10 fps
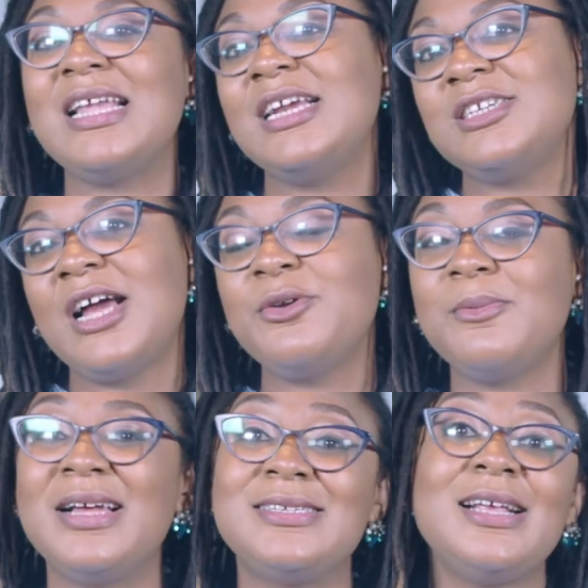Naija
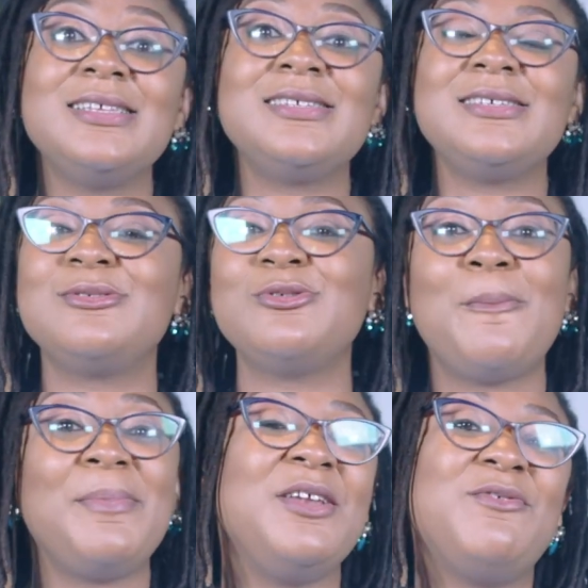Nomads. And this is
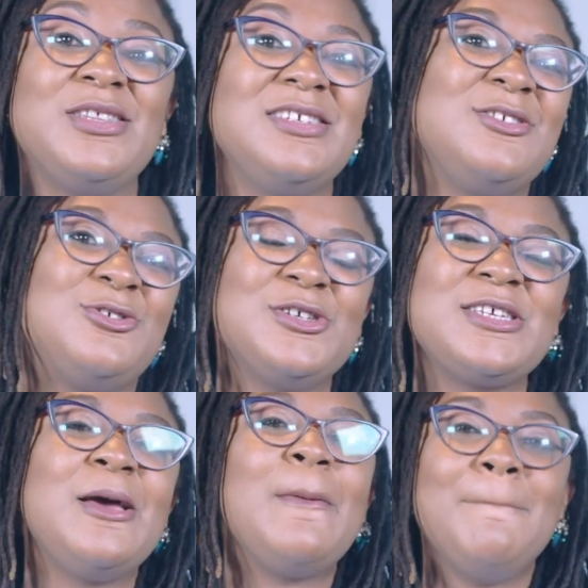not paid for, this is
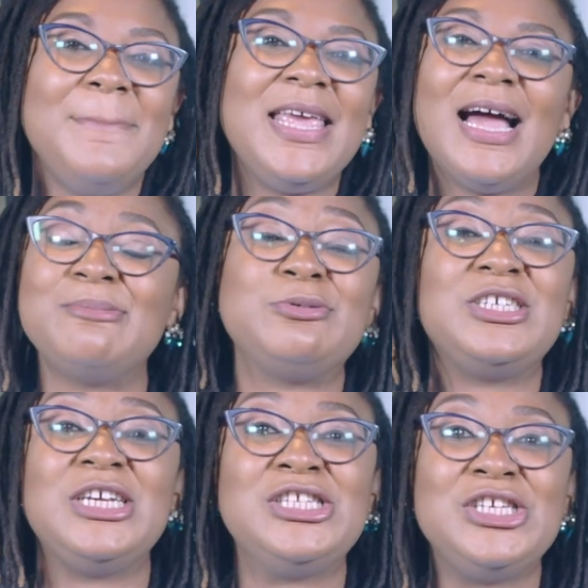just me
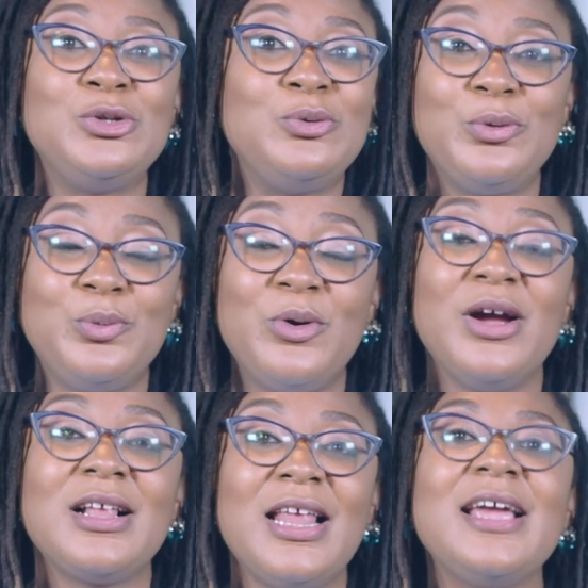appreciating good
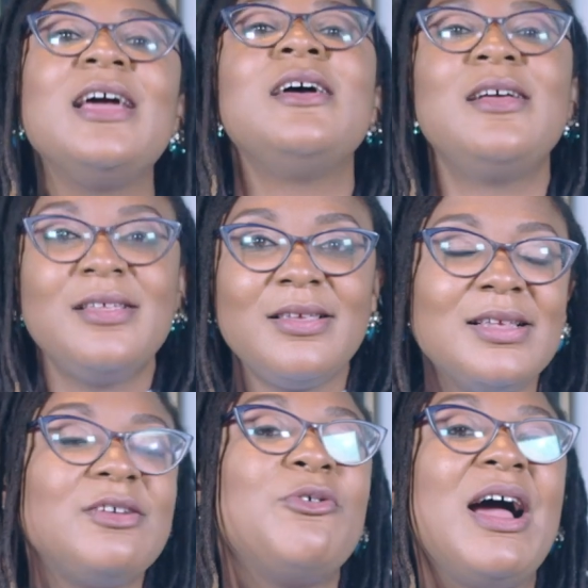work, like
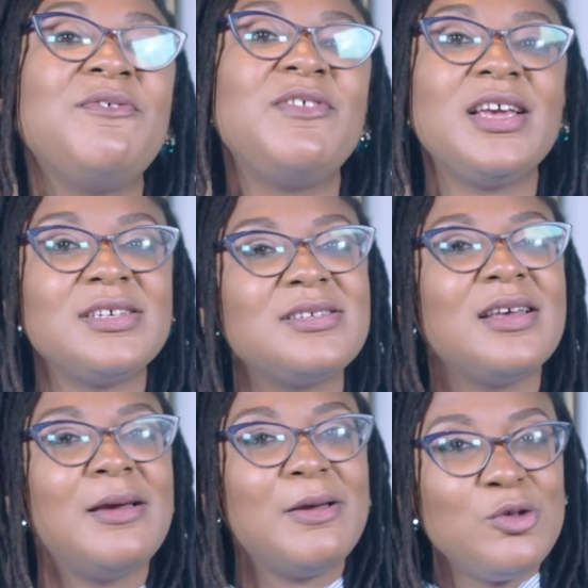graphics,
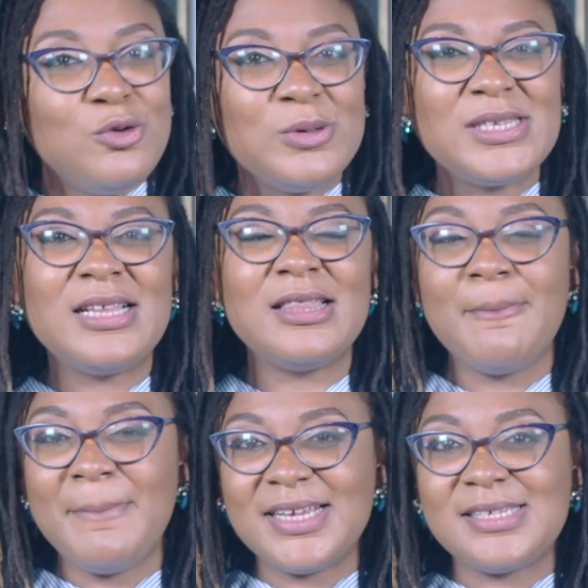using
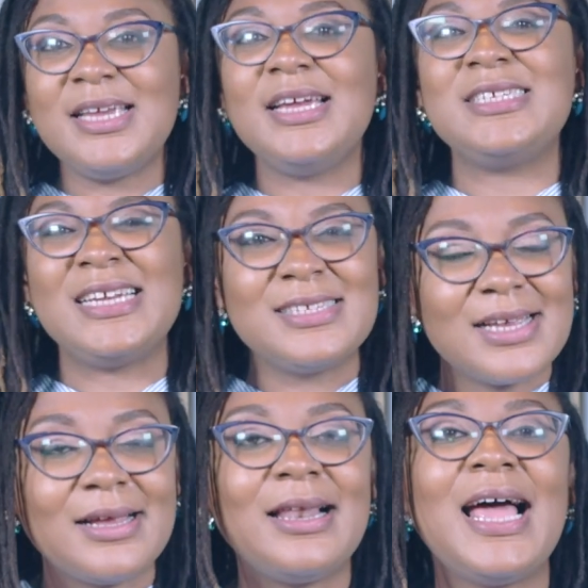the message,
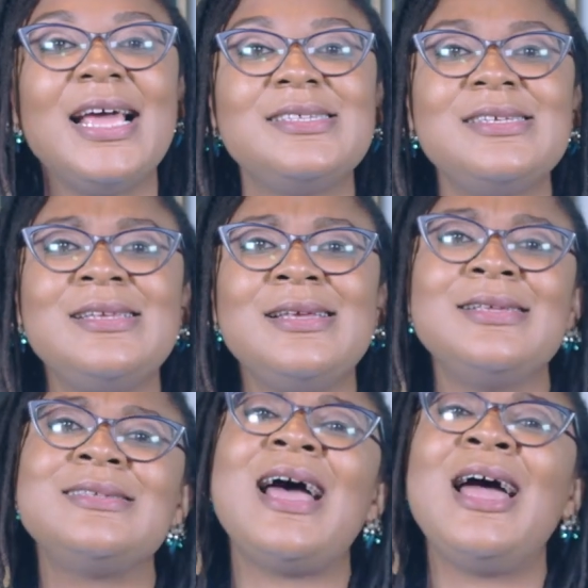
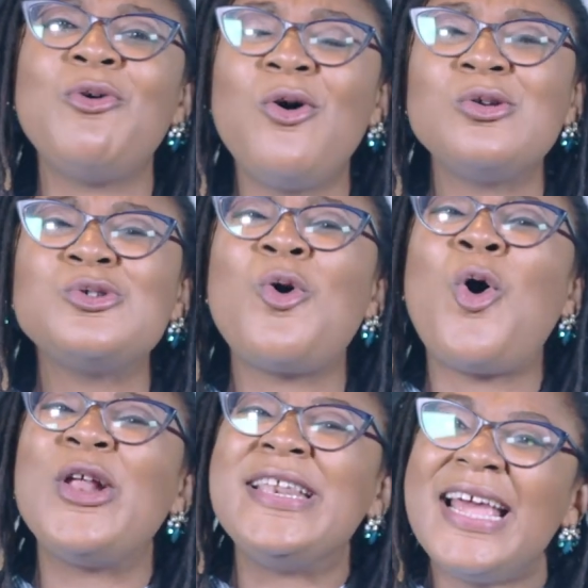internalizing it, and also
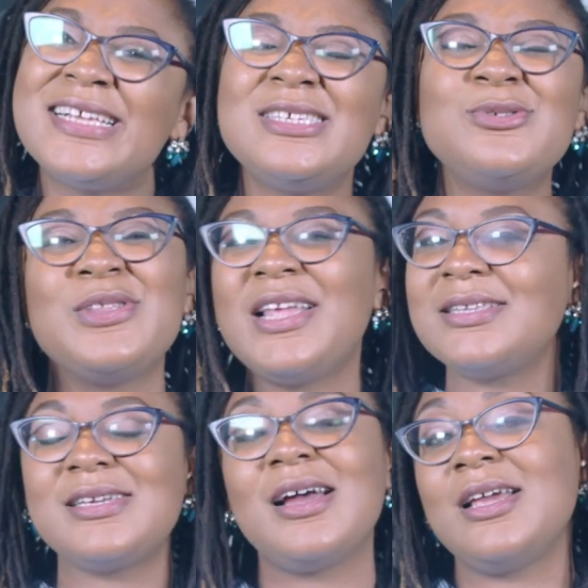connecting to
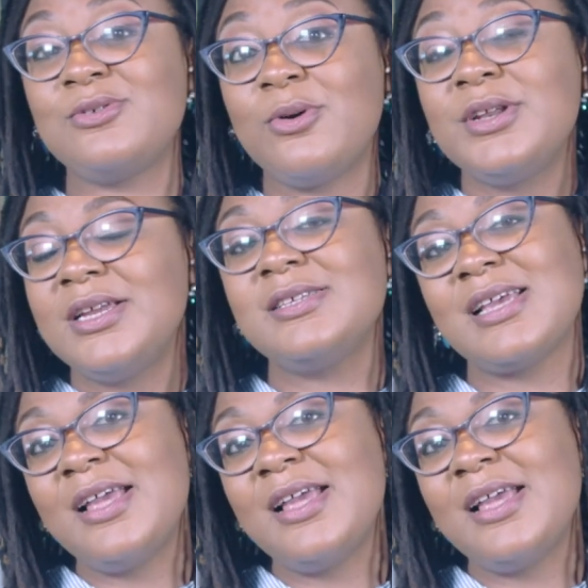their target audience.